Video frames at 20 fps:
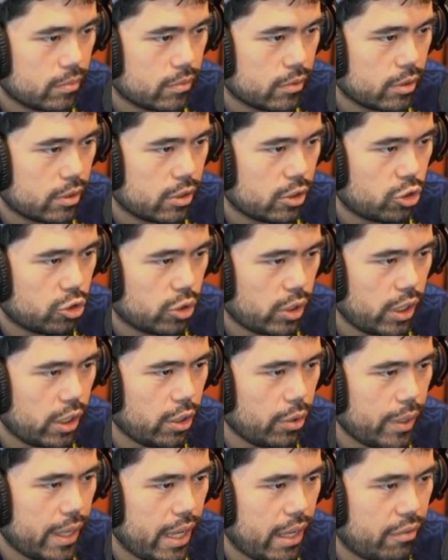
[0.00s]
He's trying to
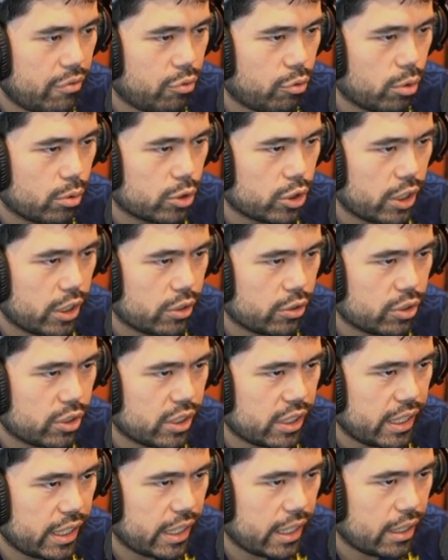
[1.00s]
go a4, which I
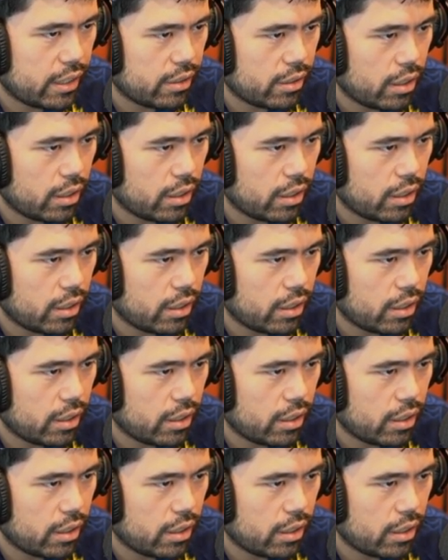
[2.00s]
understand.